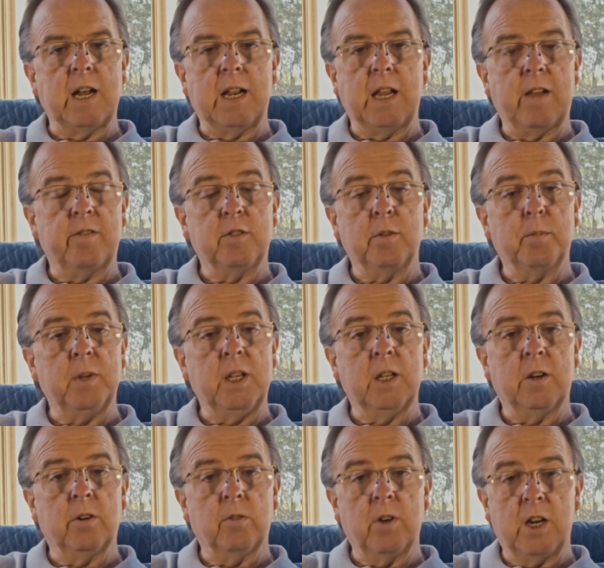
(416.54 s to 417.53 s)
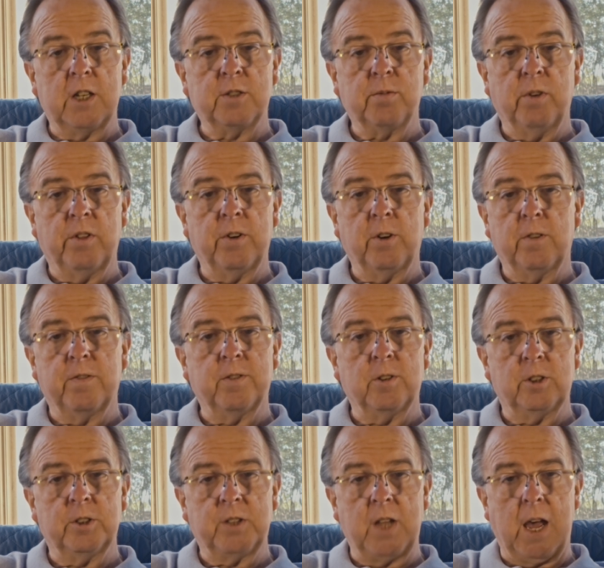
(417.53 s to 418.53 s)
not have to be in a rush with her
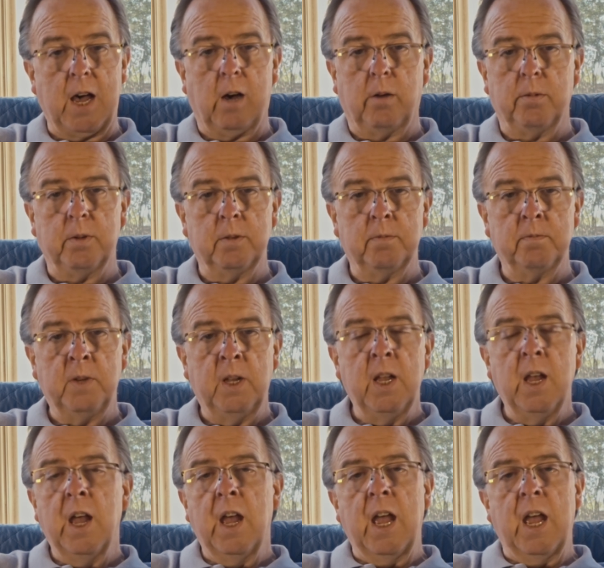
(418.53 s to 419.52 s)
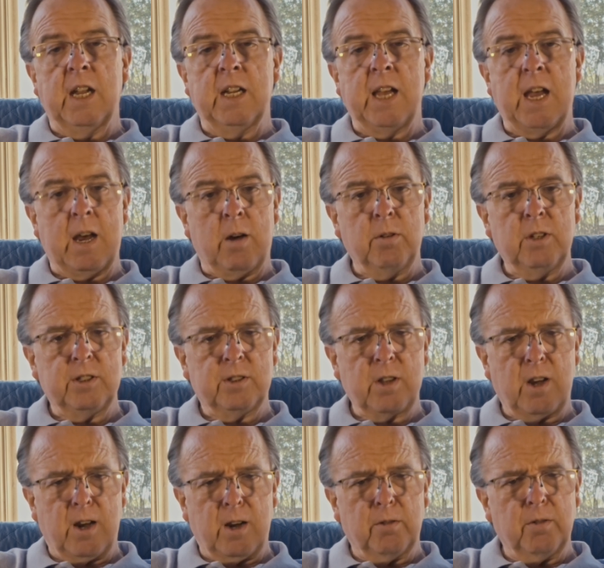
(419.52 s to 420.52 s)
first album, and how he
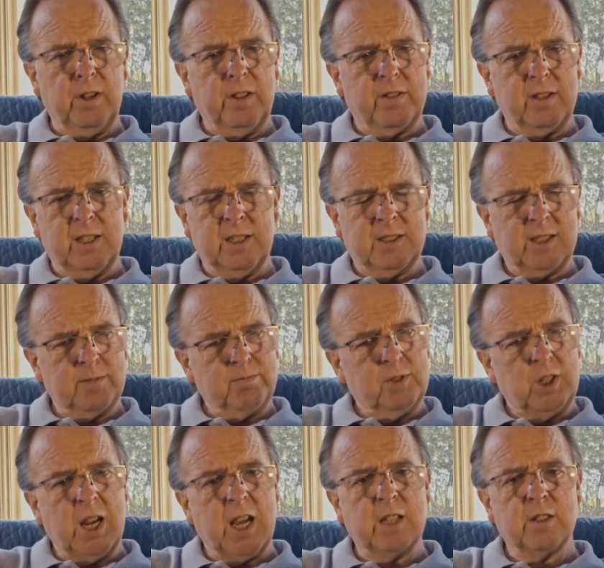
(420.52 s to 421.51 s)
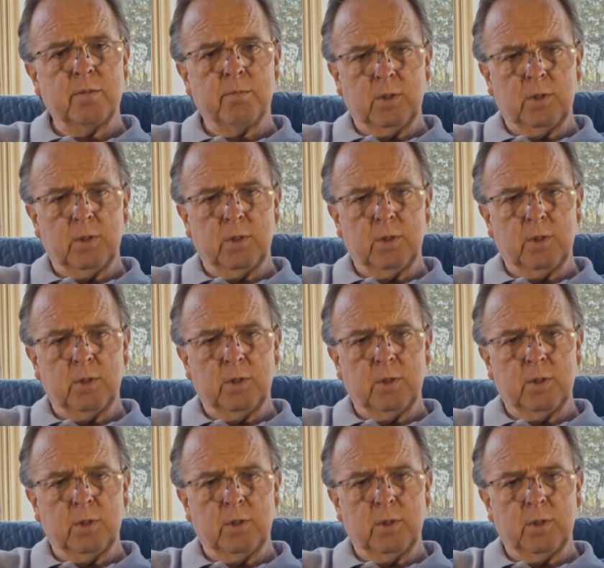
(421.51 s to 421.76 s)
saw Aretha as a jazz